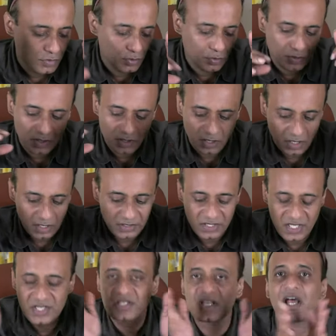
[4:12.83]
So uh,
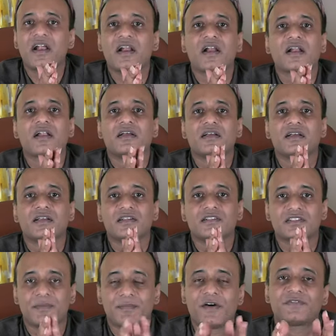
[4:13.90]
these are
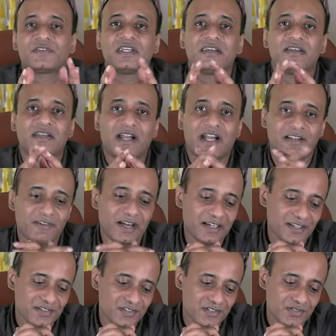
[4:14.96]
some of the
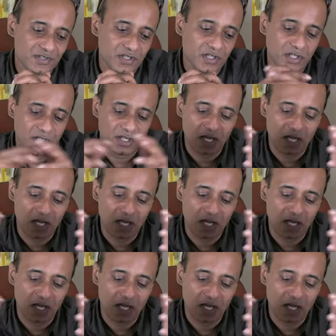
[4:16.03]
advantages.